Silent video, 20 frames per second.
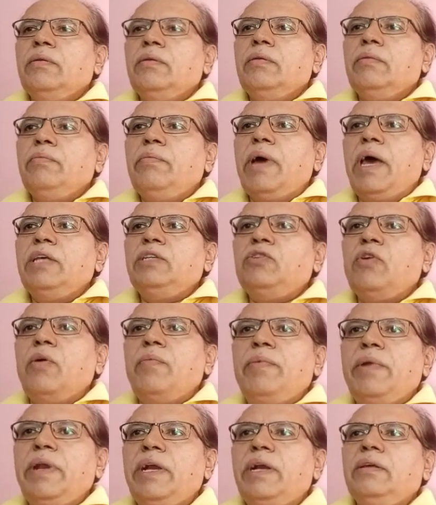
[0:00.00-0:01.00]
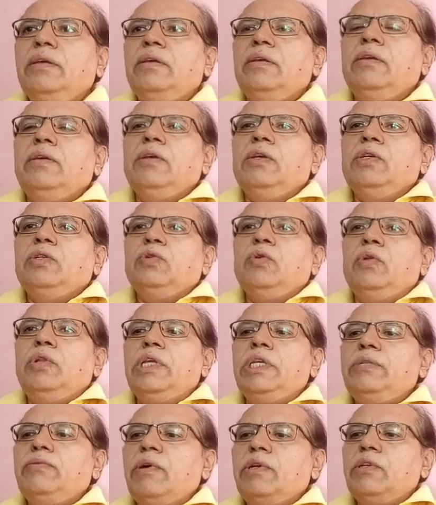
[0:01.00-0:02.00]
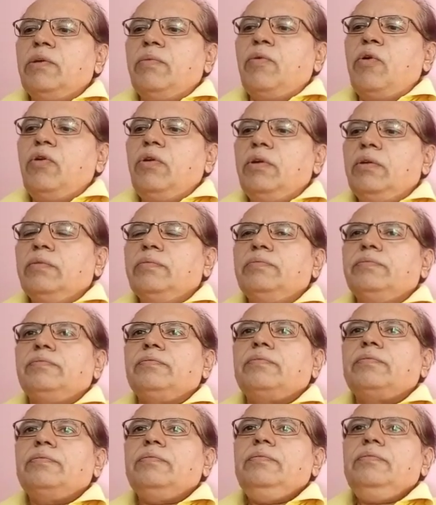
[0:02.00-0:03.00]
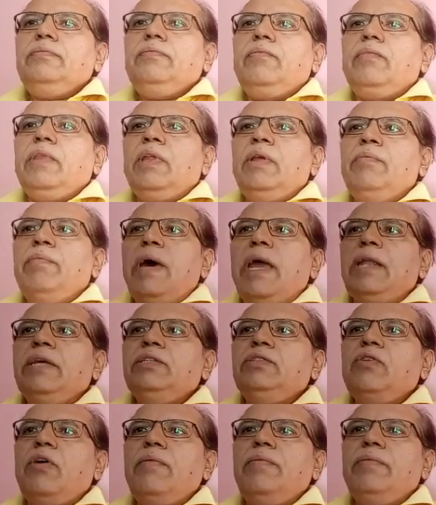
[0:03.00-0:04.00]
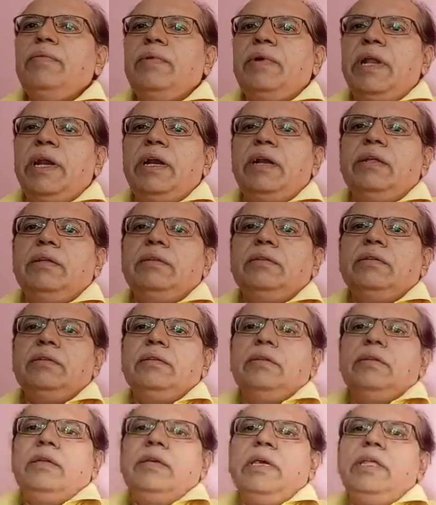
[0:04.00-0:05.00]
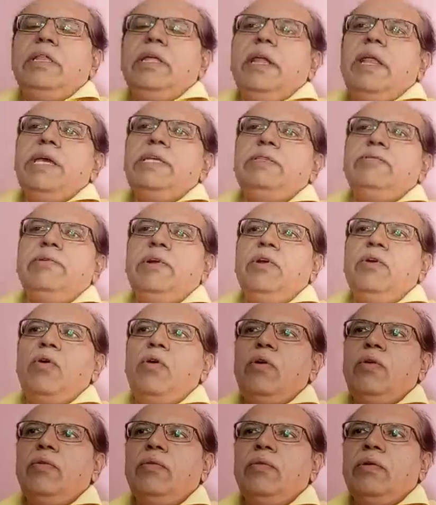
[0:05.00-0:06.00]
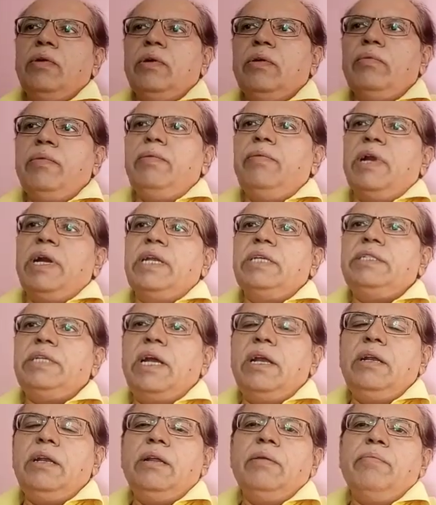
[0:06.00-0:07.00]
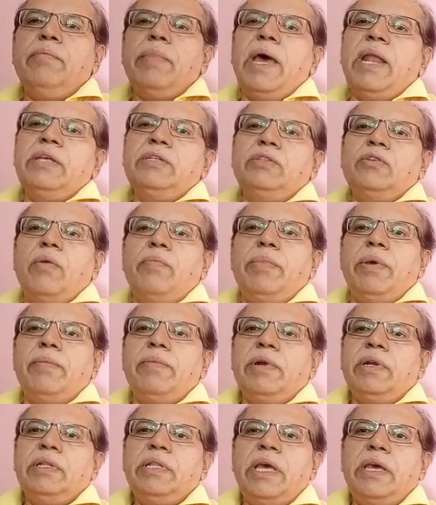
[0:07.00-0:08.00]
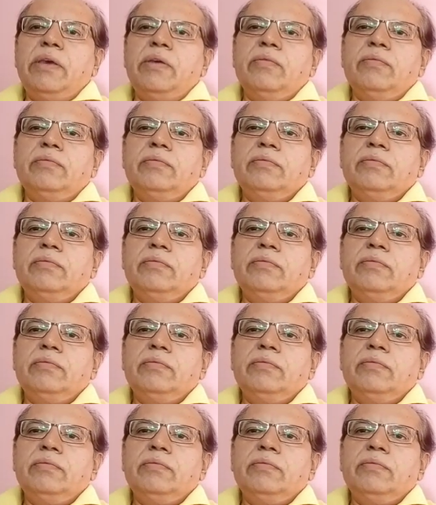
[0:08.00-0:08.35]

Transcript: balance of trade. So this was about balance of trade. In the next video, we will understand balance of payment. Thank you.